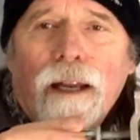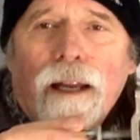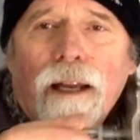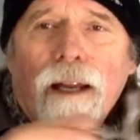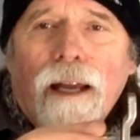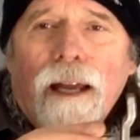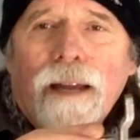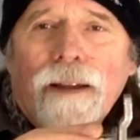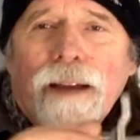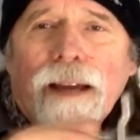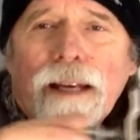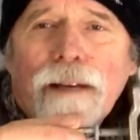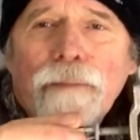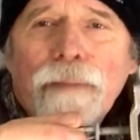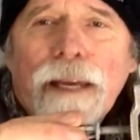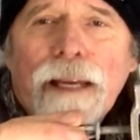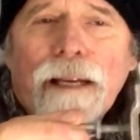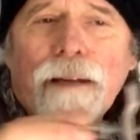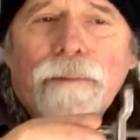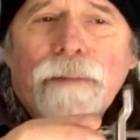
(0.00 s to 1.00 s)
I got to
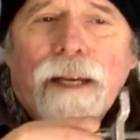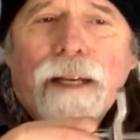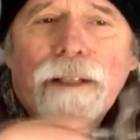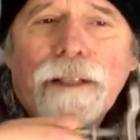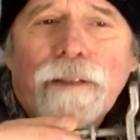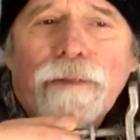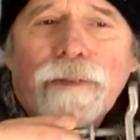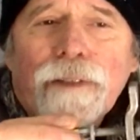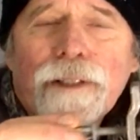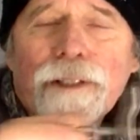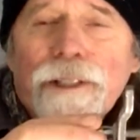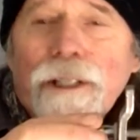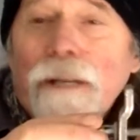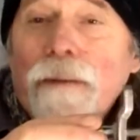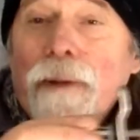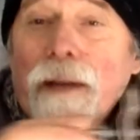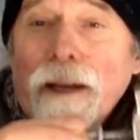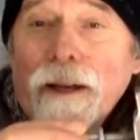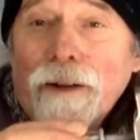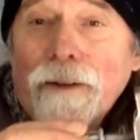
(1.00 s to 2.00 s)
make up that difference
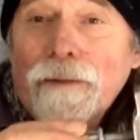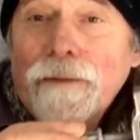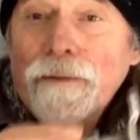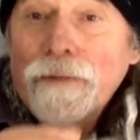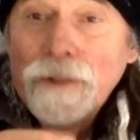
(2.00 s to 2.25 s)
somehow.